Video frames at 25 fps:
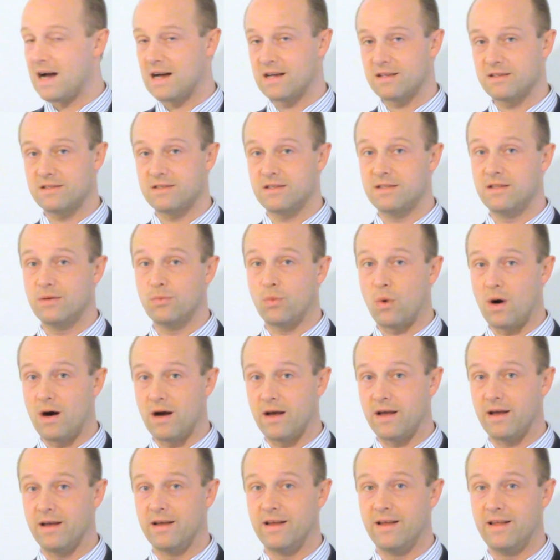as the
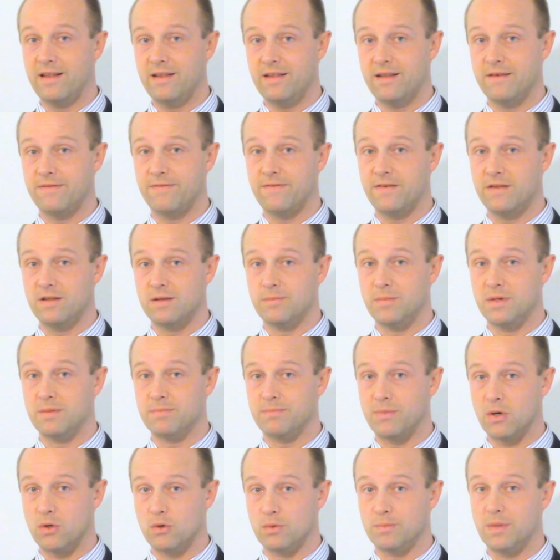wire in the
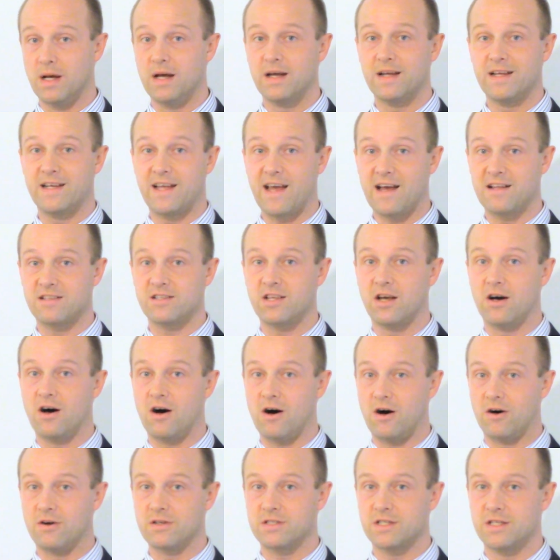filament bulb gets
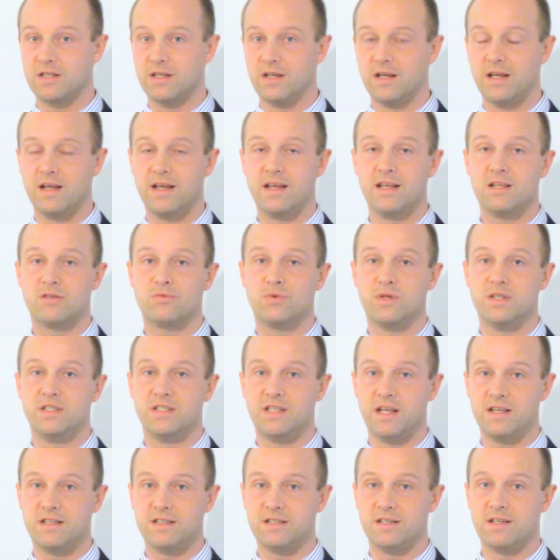hot, its
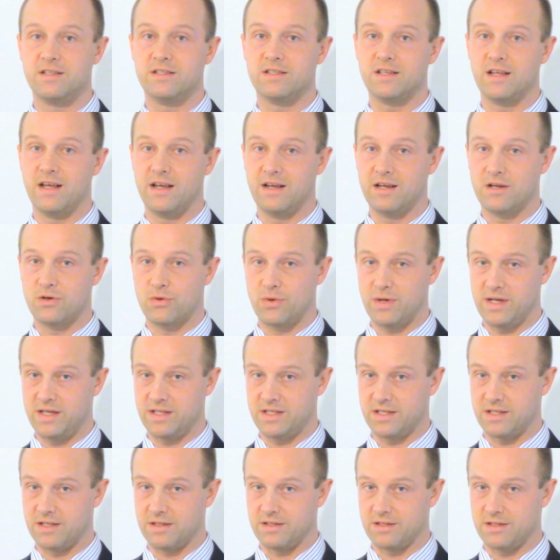resistance
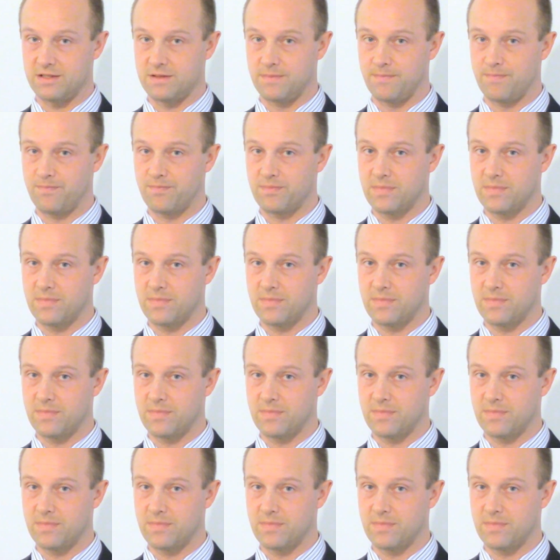increases.